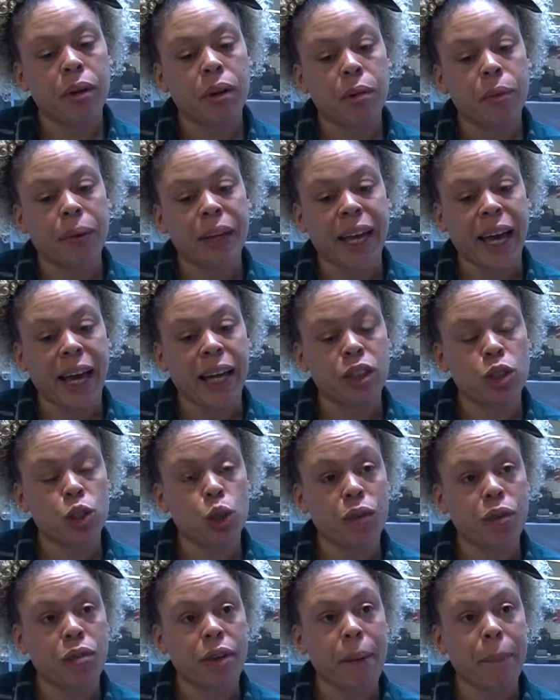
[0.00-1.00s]
We get in
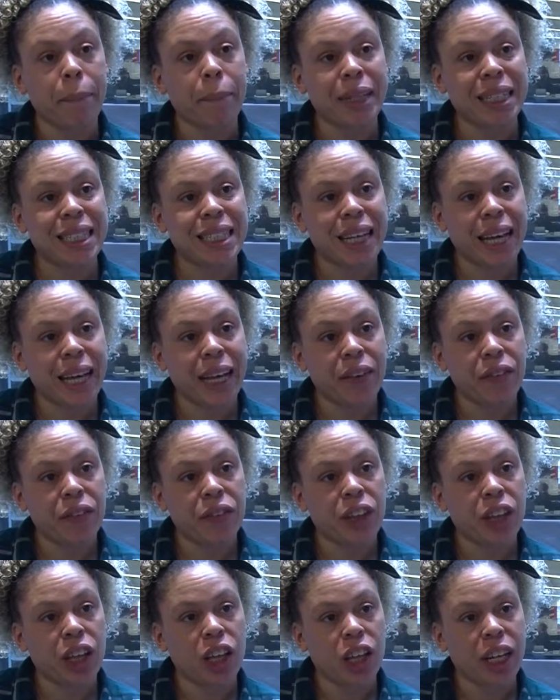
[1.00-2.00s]
sort of around midday for
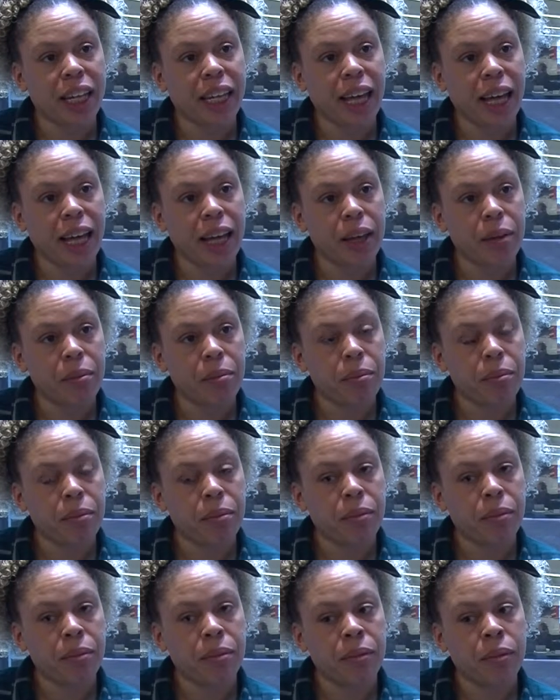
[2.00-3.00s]
the early game.
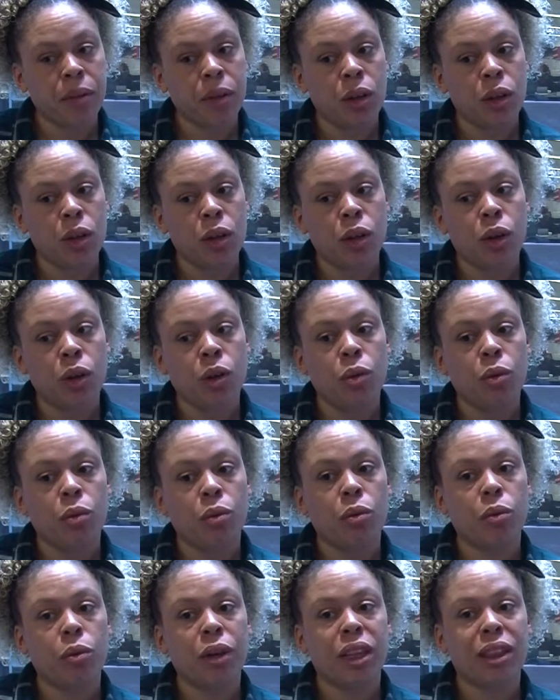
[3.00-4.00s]

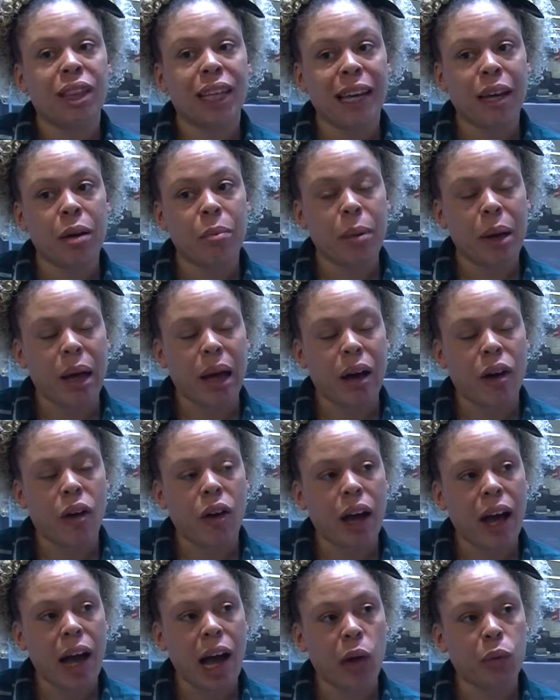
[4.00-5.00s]
We think about
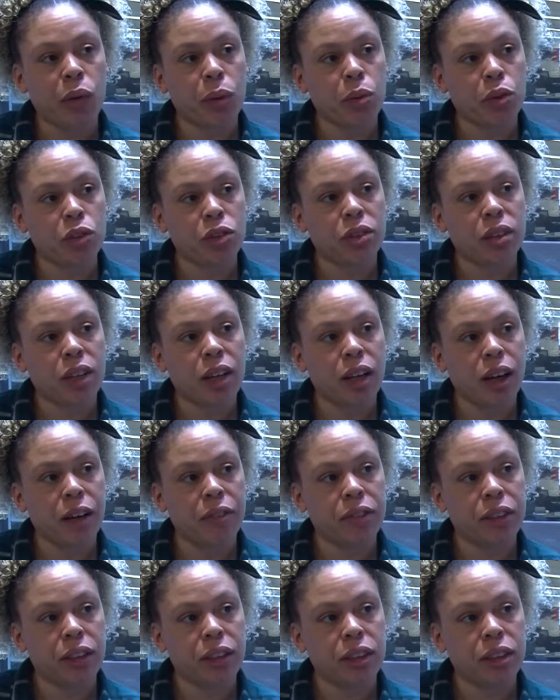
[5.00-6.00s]
how we want to
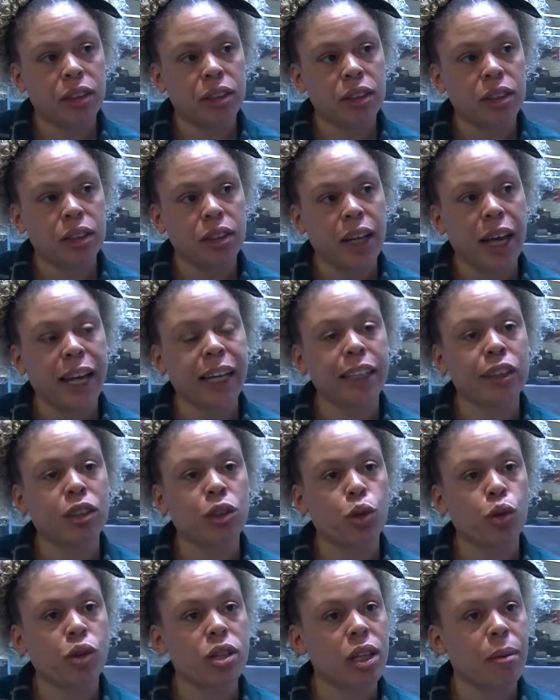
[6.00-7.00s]
cover any
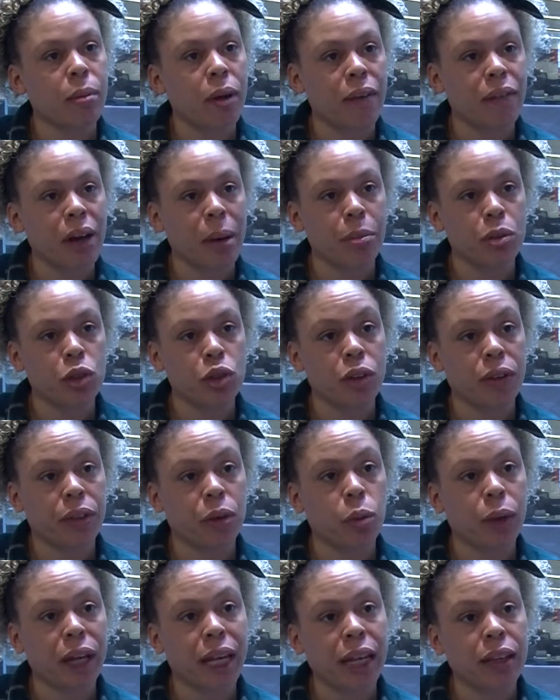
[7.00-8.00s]
stories that might have happened during the
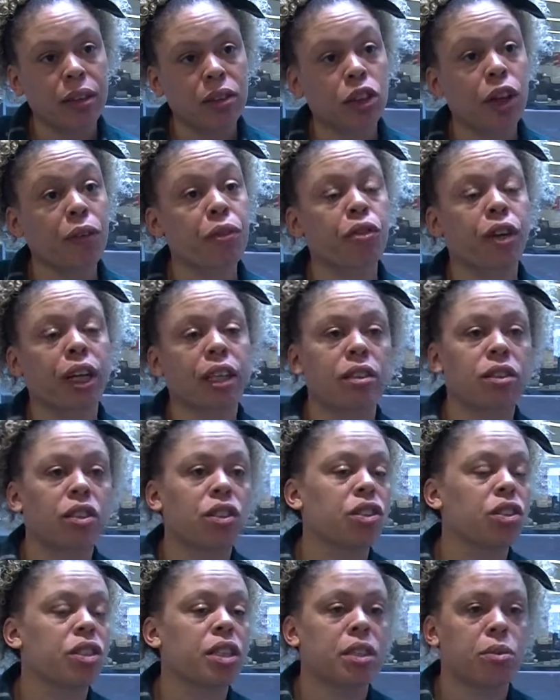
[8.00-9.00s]
week. So for
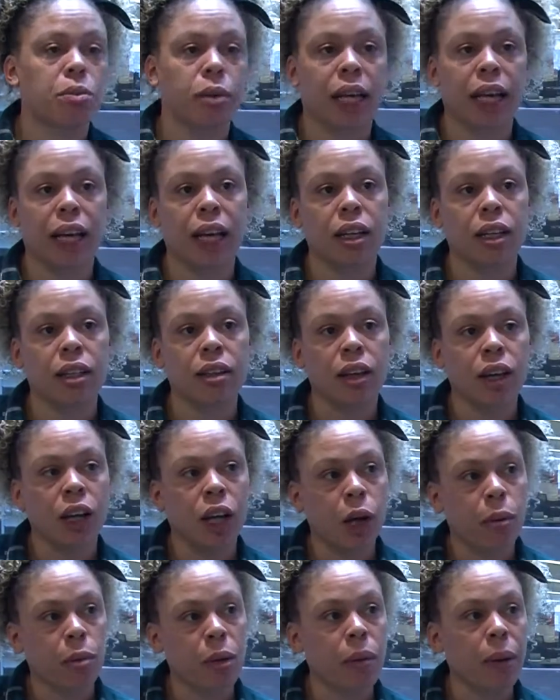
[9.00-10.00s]
instance, this weekend
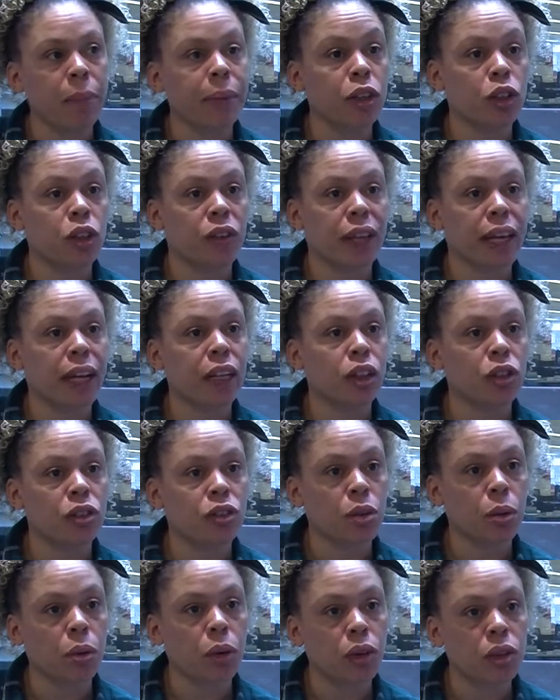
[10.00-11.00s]
we might want to do the England
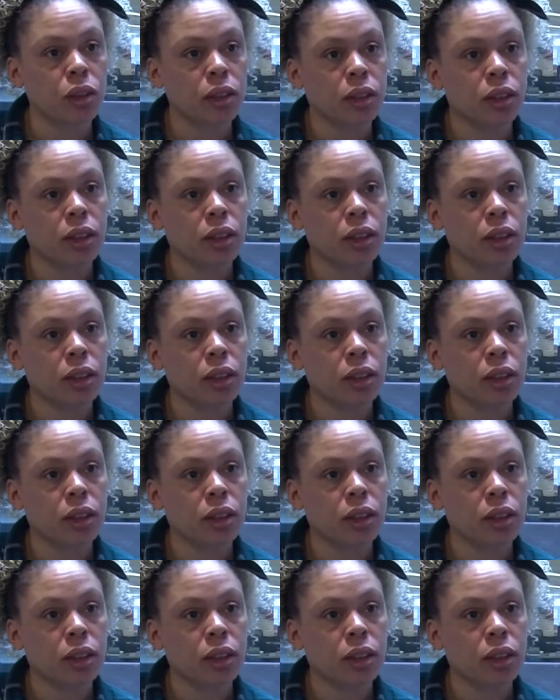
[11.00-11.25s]
squad